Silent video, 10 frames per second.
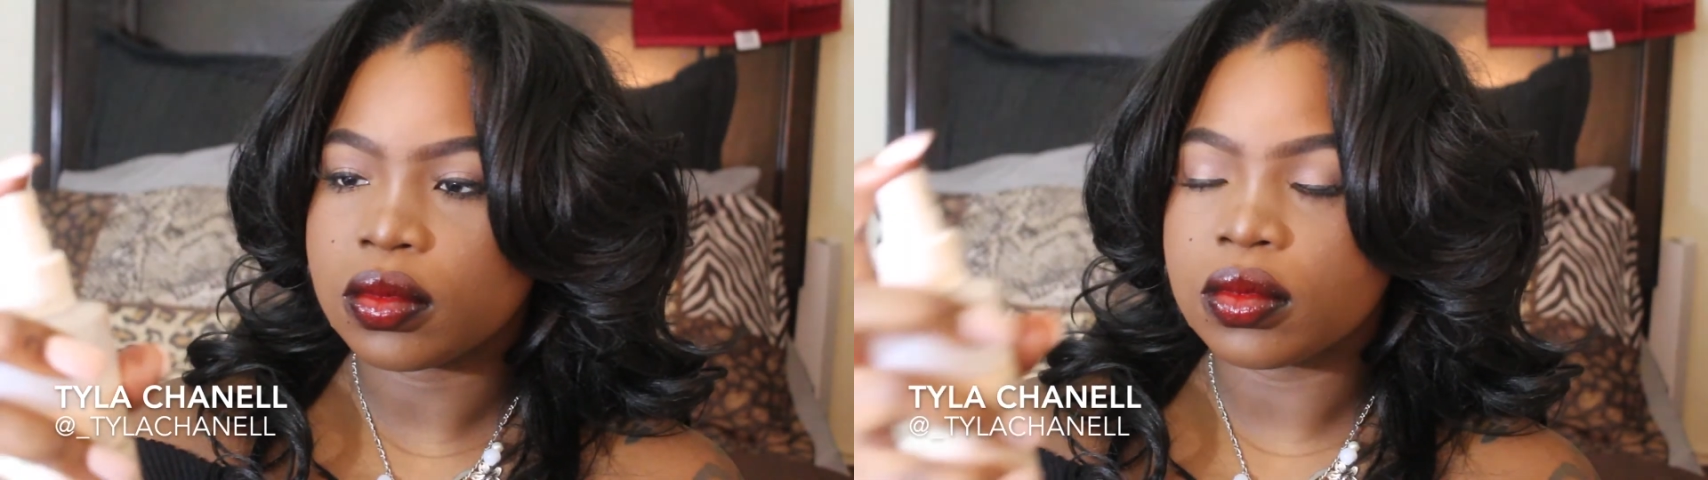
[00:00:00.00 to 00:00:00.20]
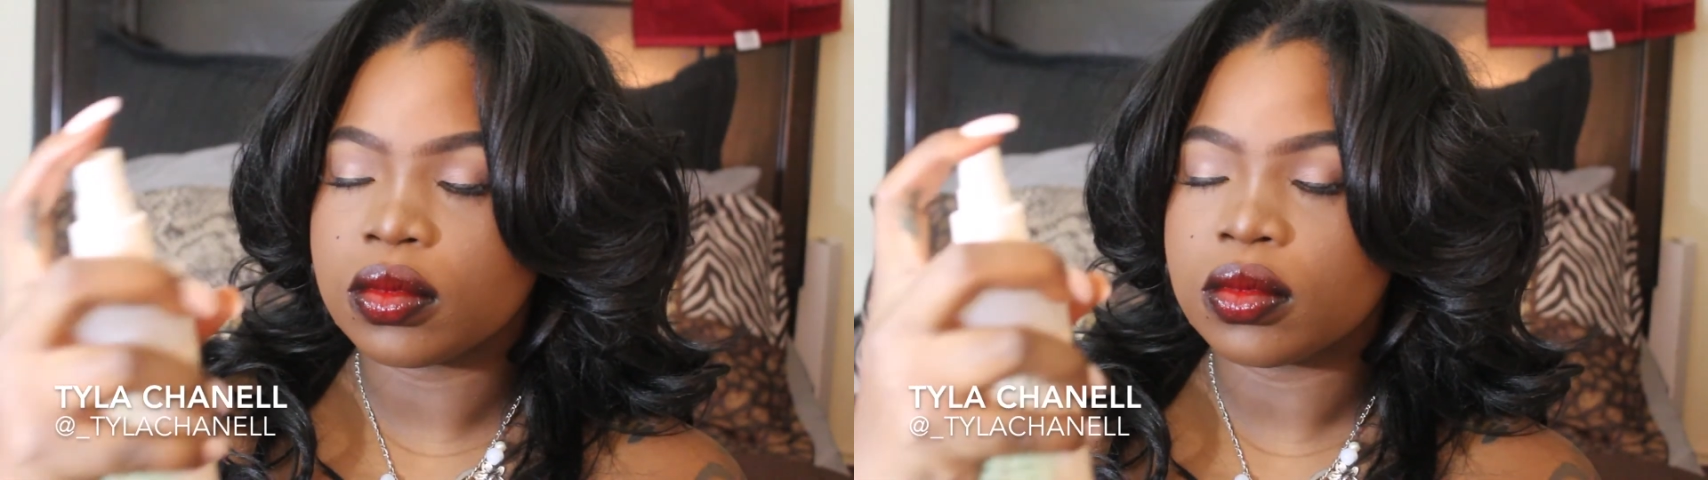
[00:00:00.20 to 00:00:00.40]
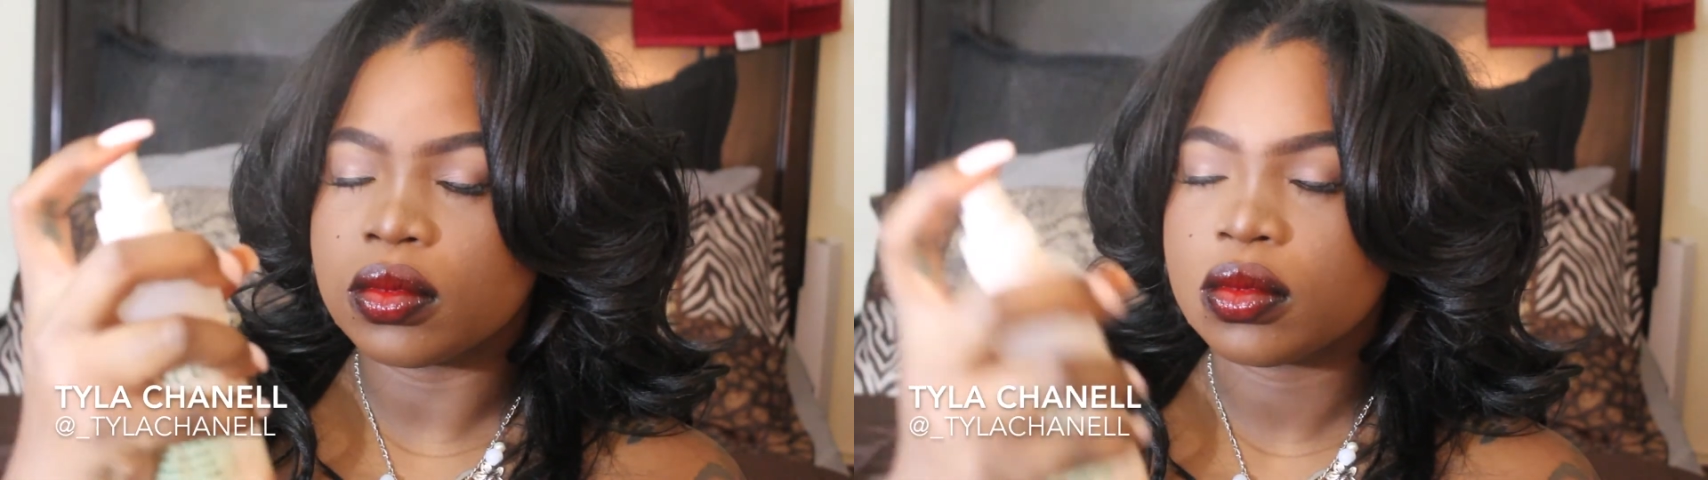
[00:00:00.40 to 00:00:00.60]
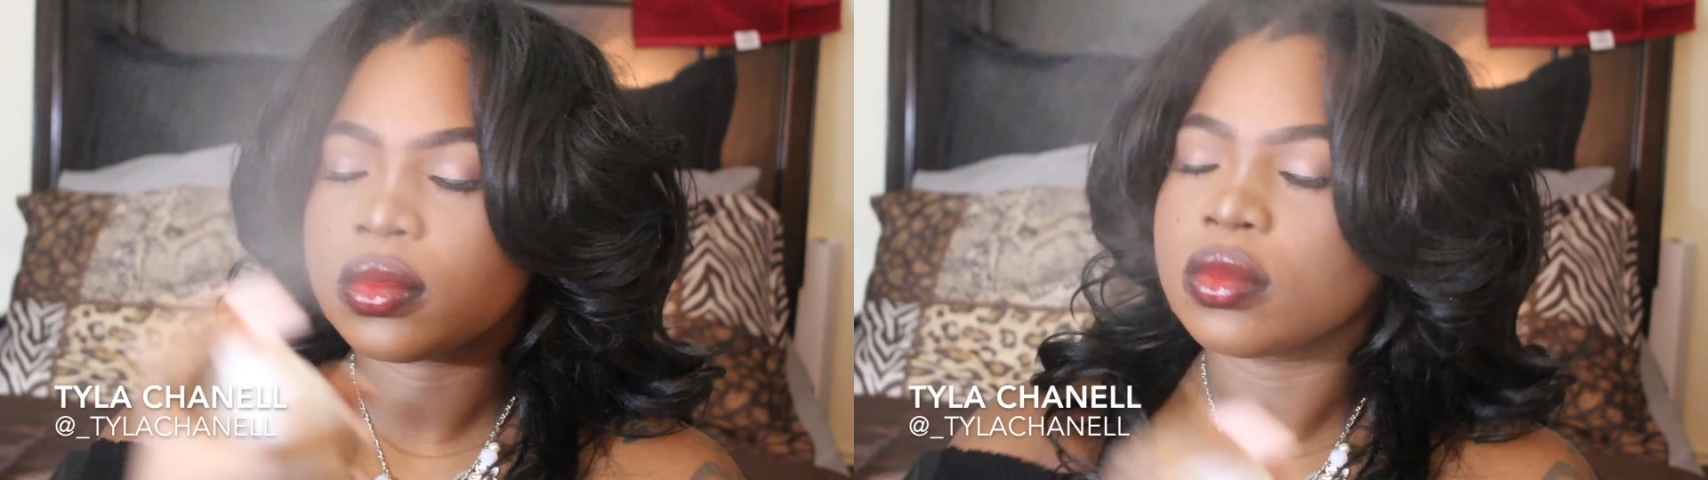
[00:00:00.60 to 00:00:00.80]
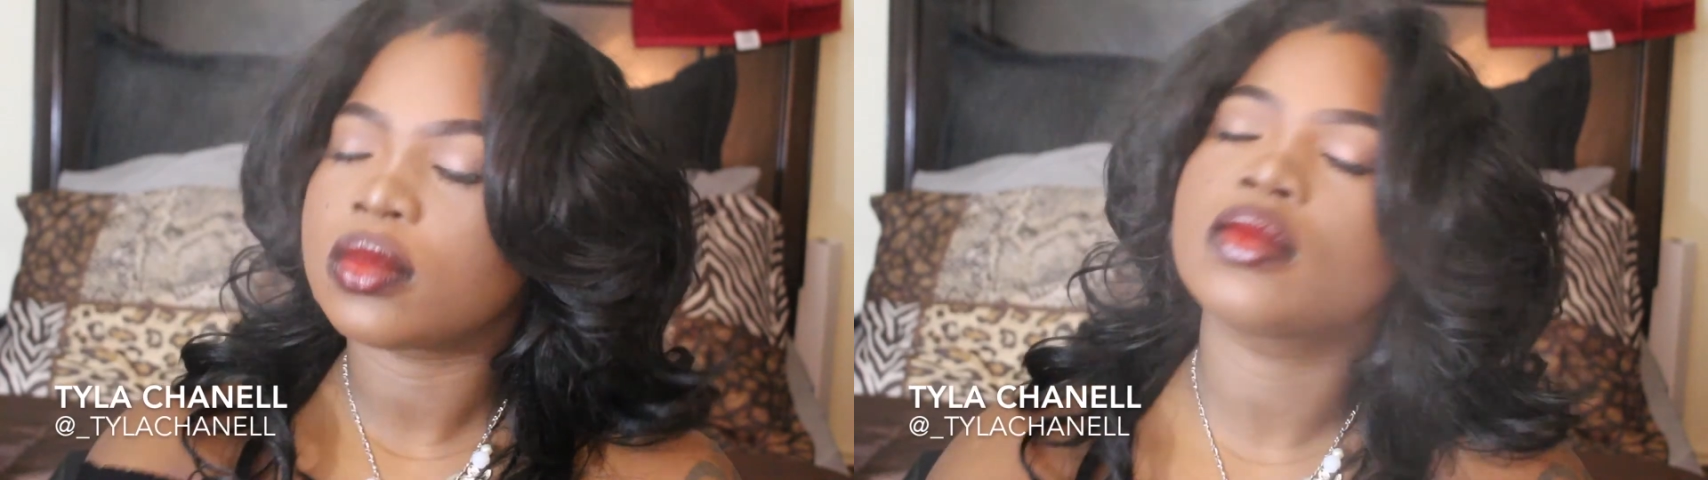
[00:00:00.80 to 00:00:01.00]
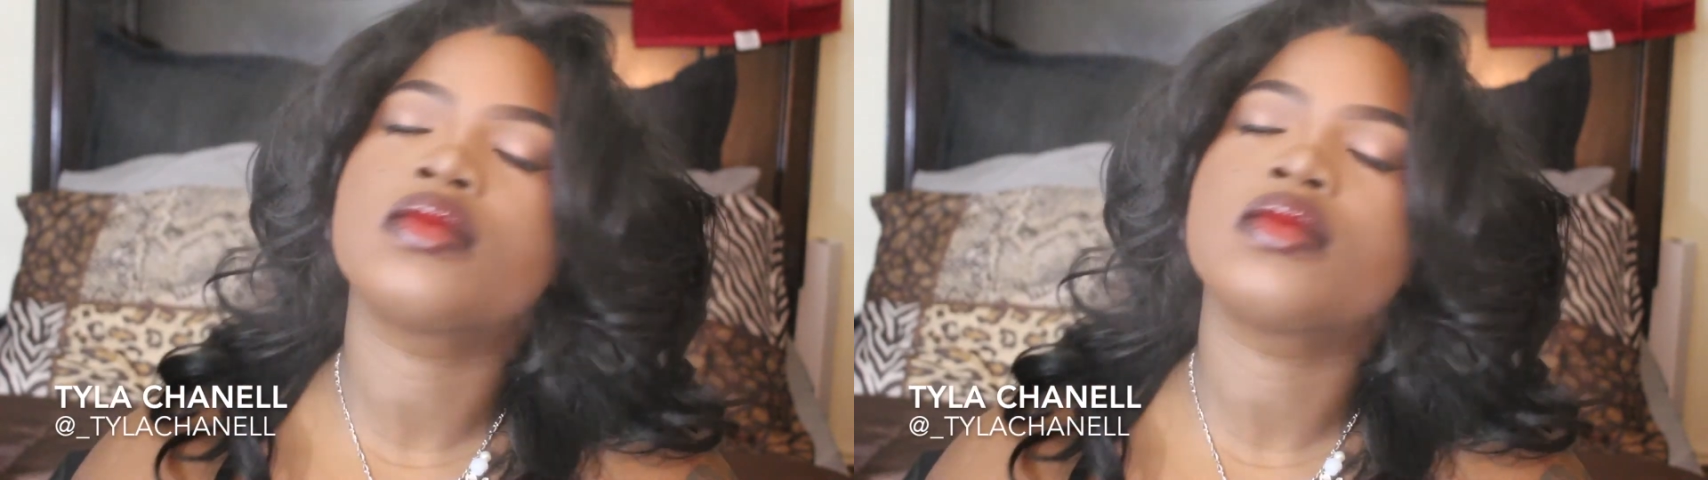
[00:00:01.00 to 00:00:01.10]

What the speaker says: I'm gonna bathe in it.